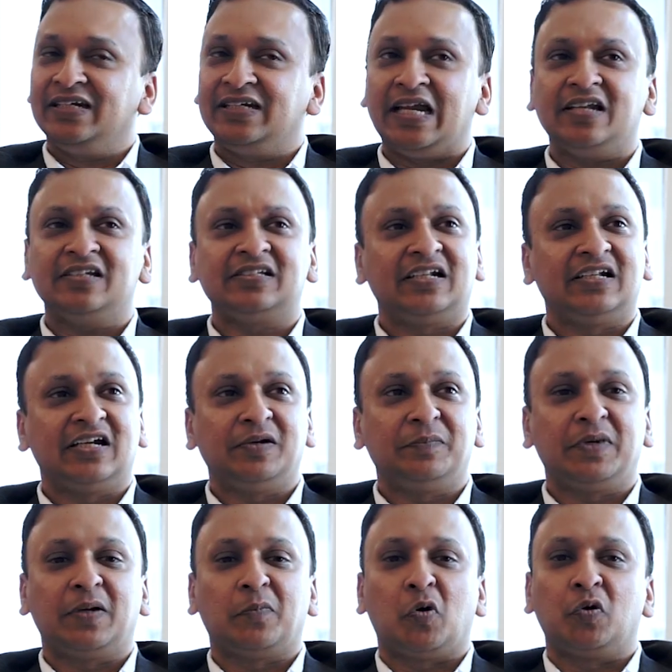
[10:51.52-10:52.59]
Tell us a little
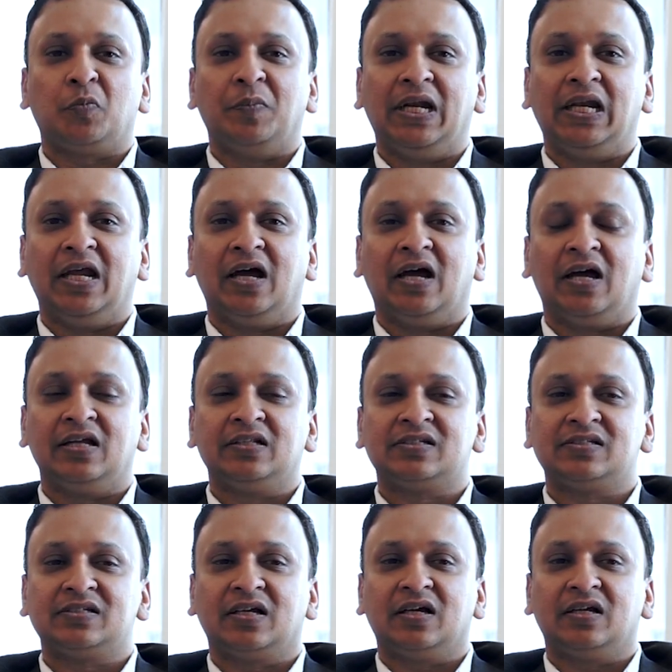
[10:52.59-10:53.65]
bit about Meliá.
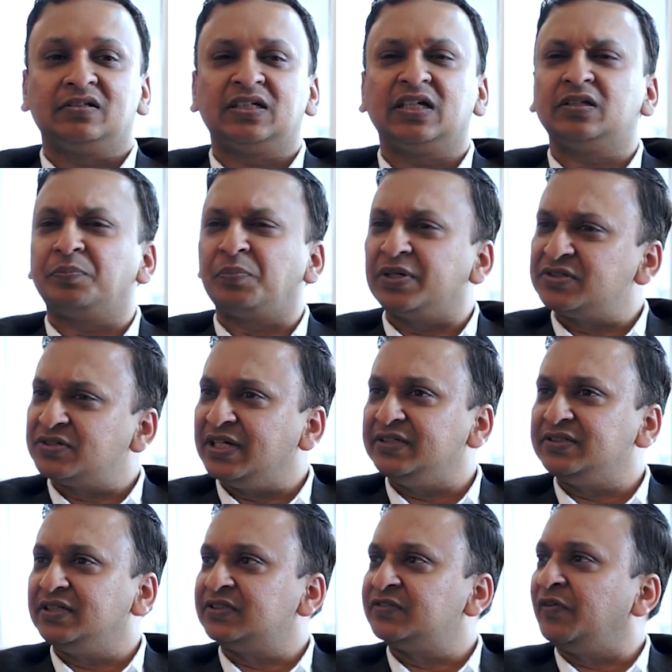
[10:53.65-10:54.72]
It's such a
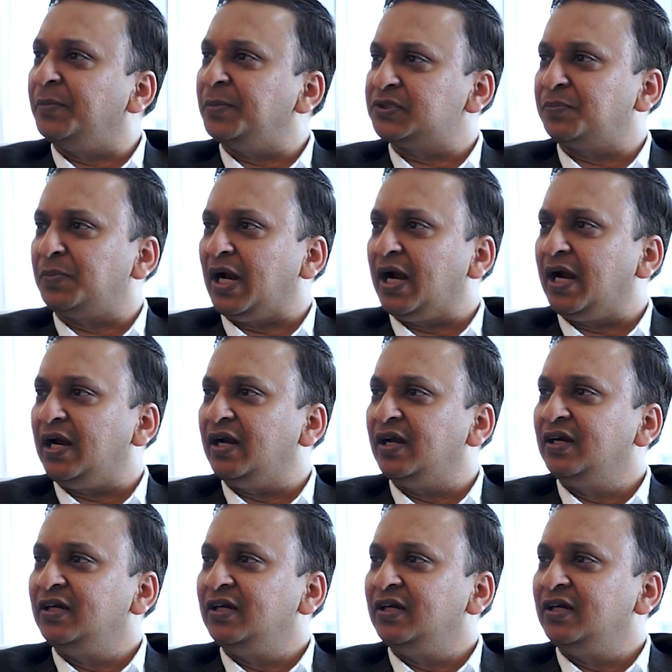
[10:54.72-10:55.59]
prestigious, famous brand.